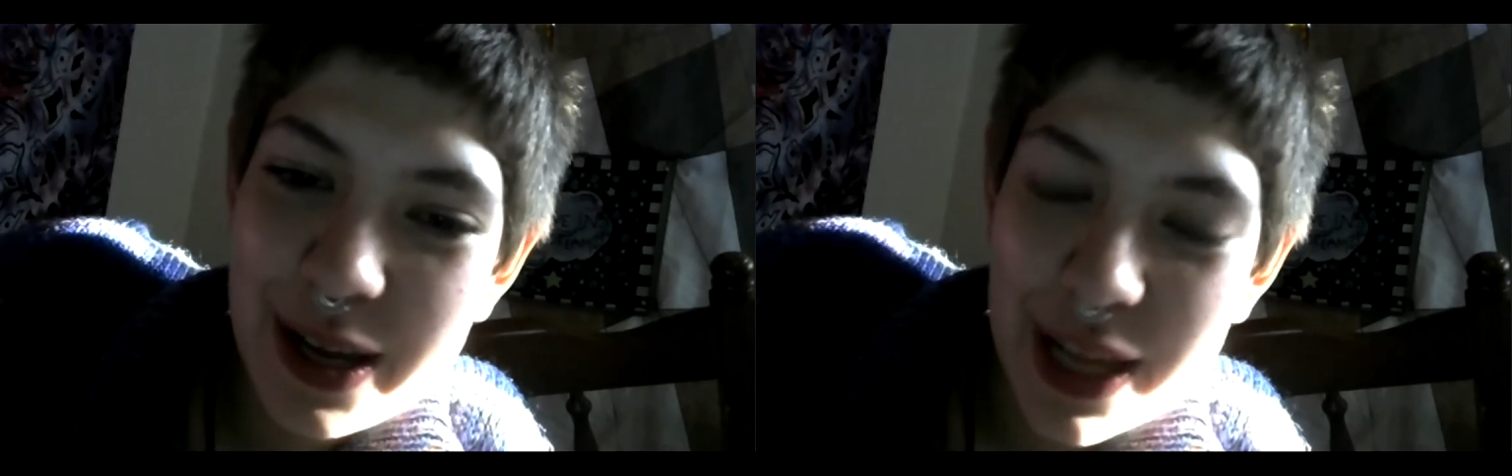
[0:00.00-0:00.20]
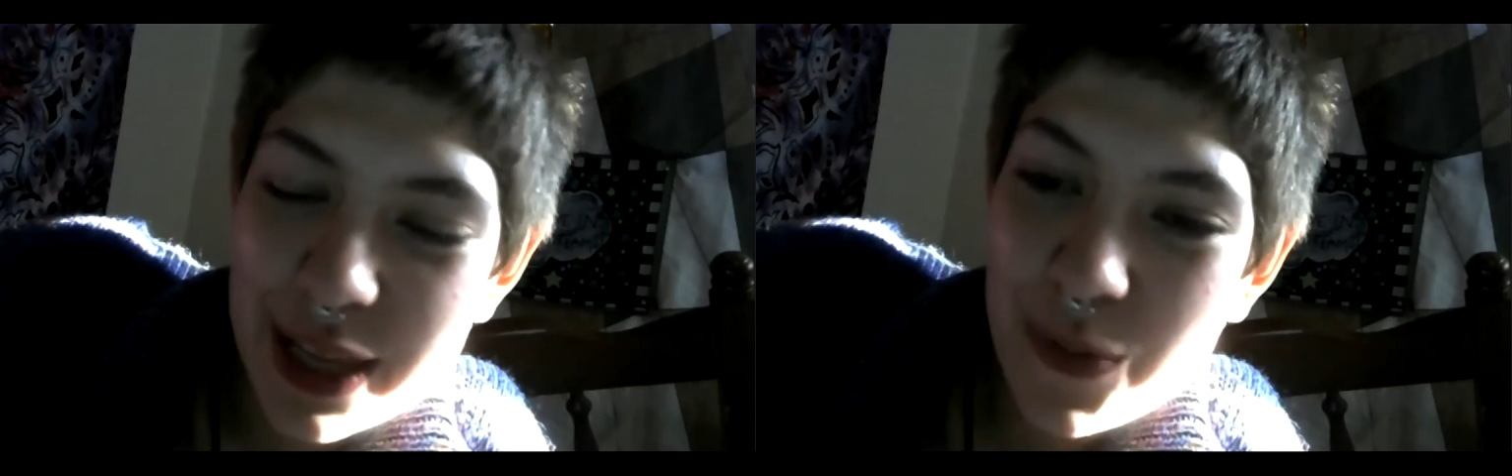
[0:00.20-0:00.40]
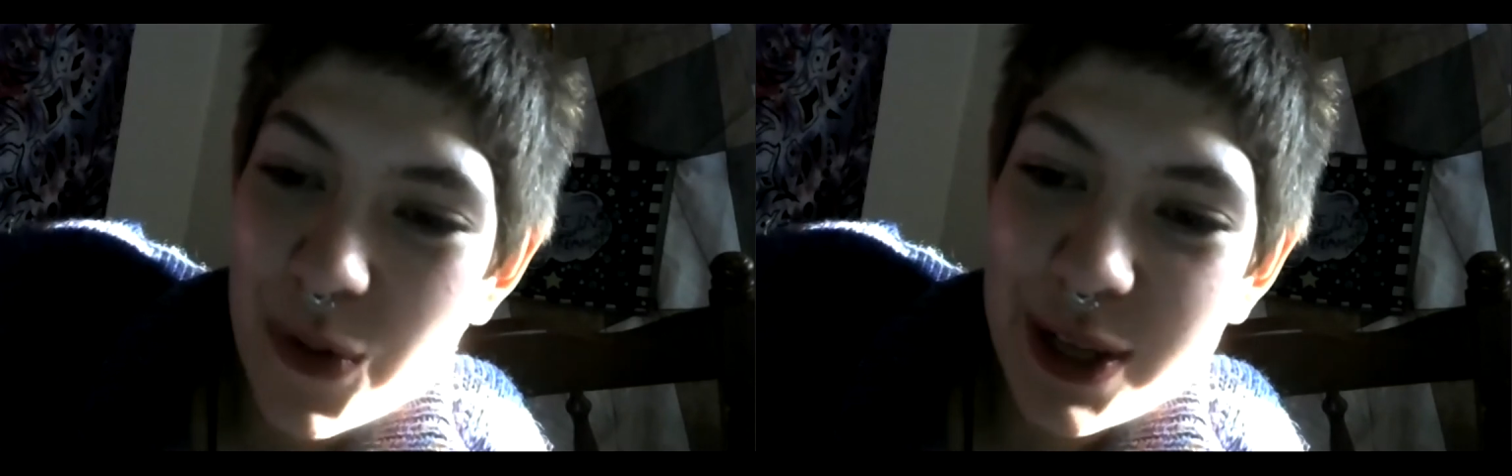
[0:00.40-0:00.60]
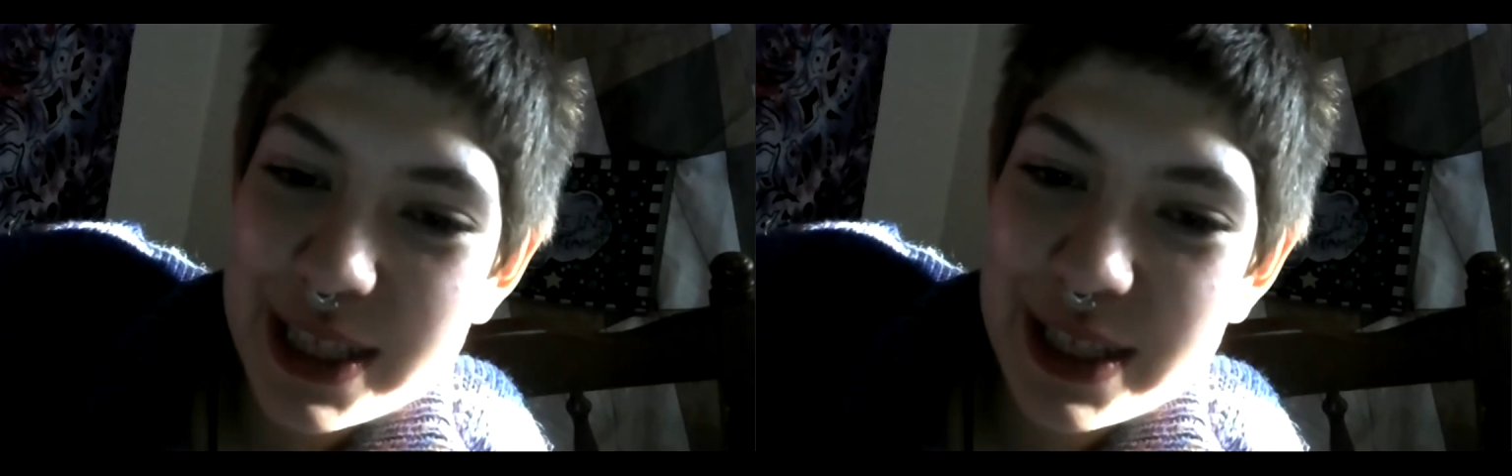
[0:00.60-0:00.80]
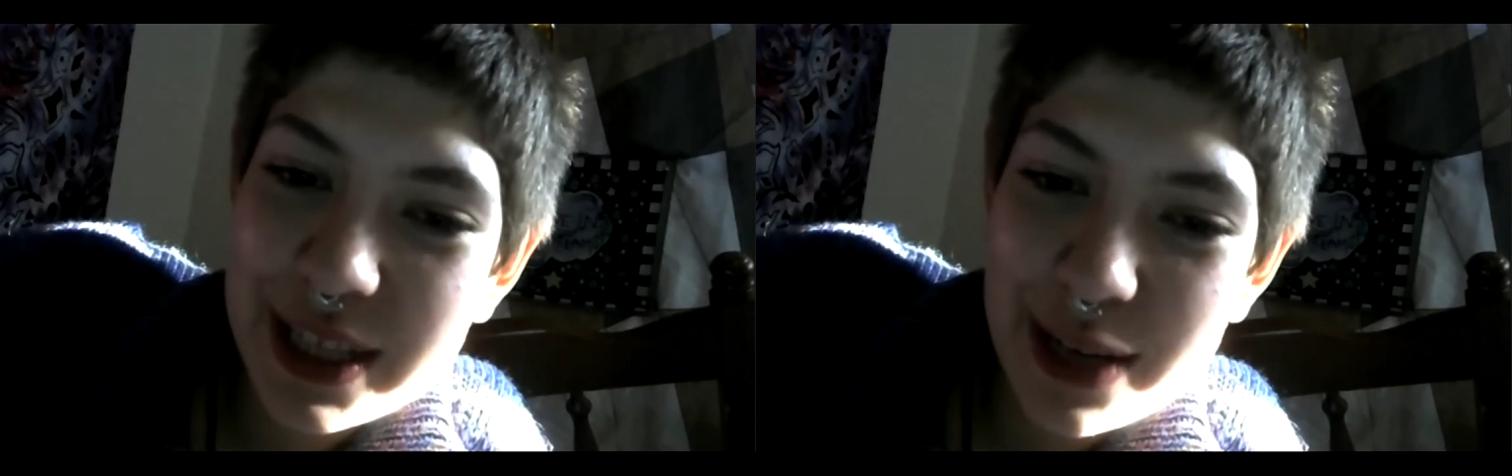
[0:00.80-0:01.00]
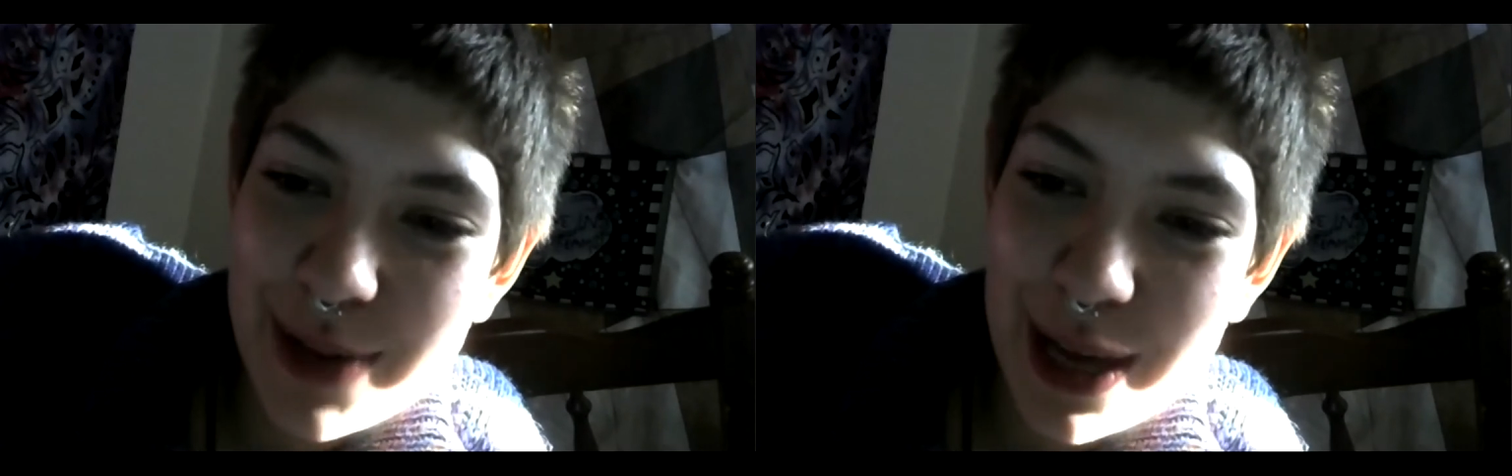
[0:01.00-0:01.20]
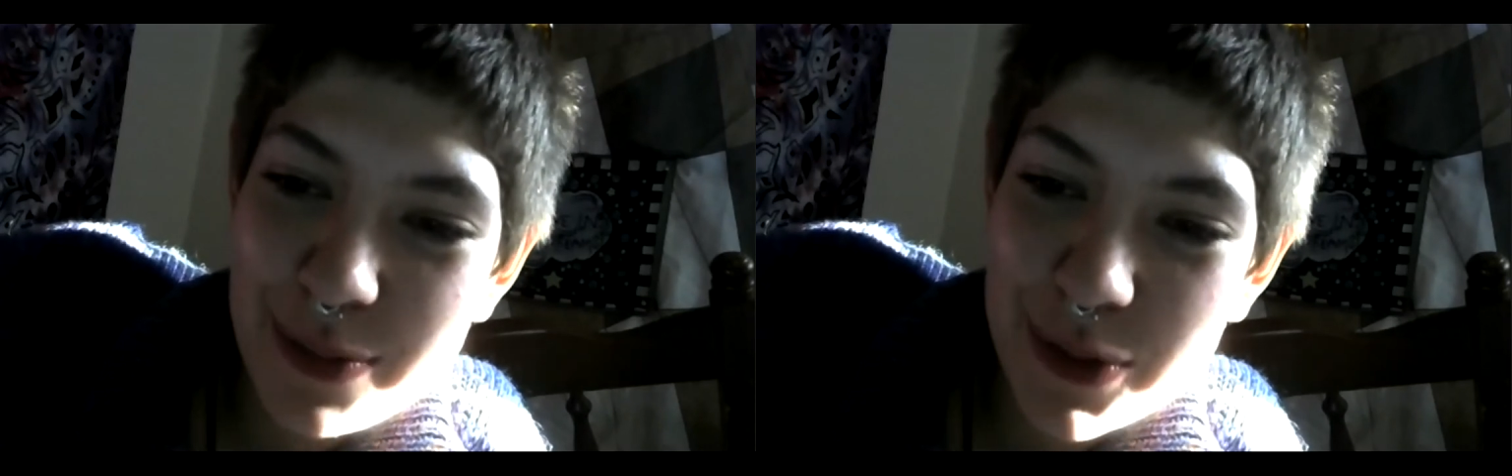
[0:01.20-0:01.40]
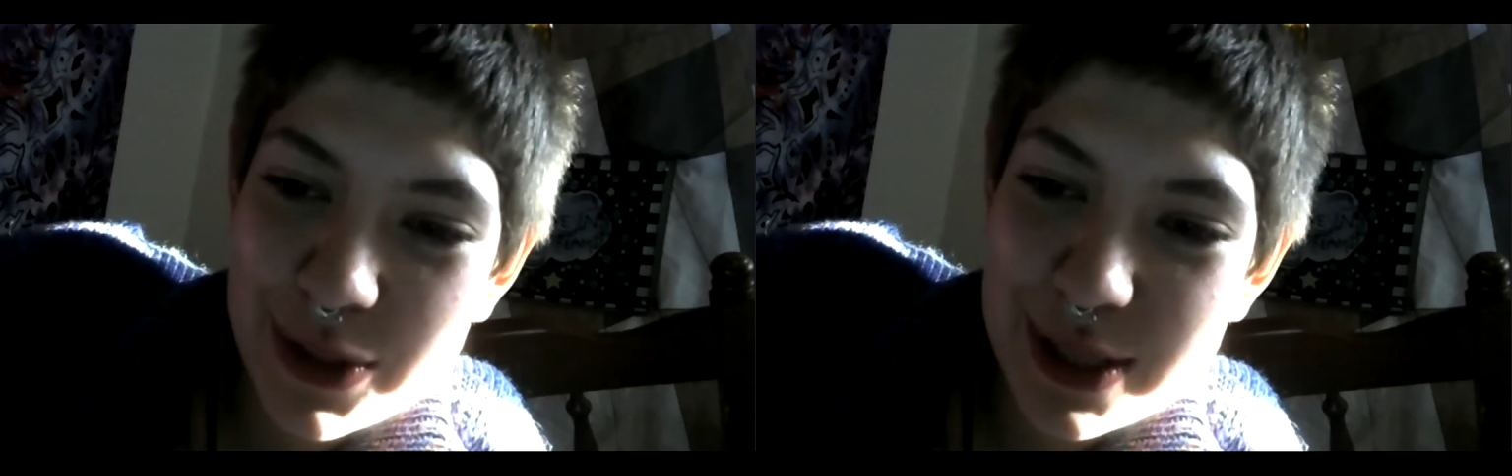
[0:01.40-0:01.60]
the world isn't going to be
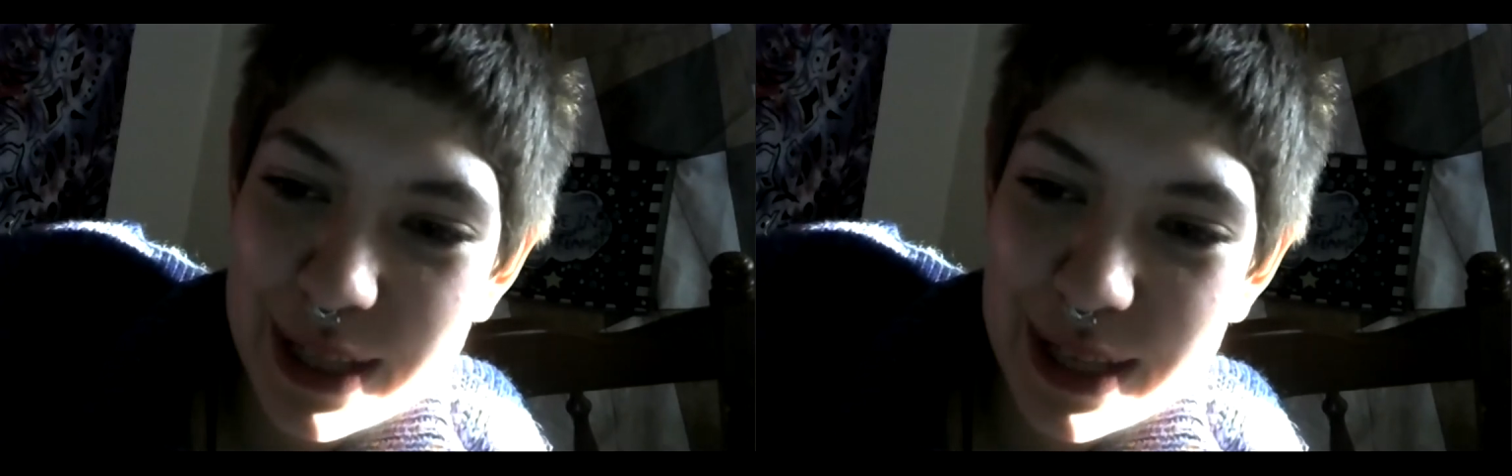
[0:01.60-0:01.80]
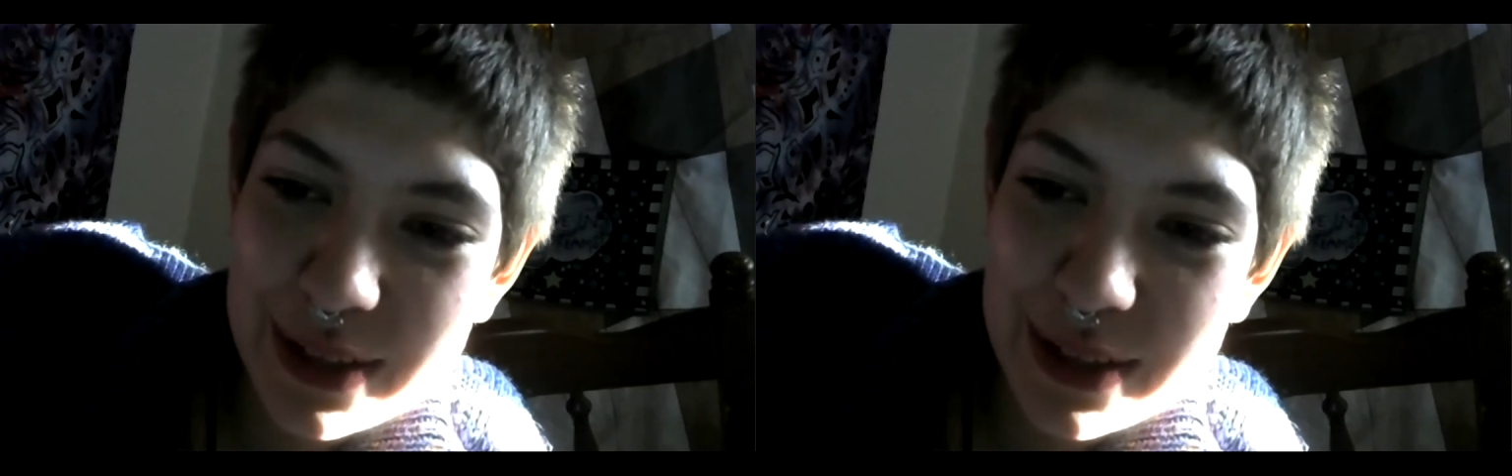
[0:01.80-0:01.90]
able to